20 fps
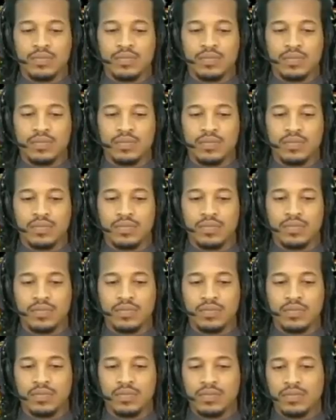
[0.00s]

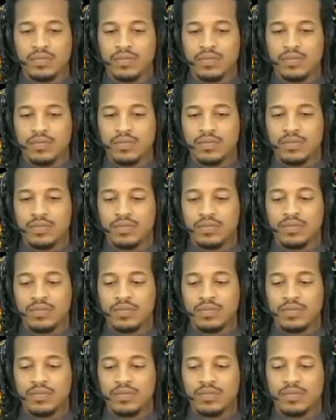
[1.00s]
[no speech]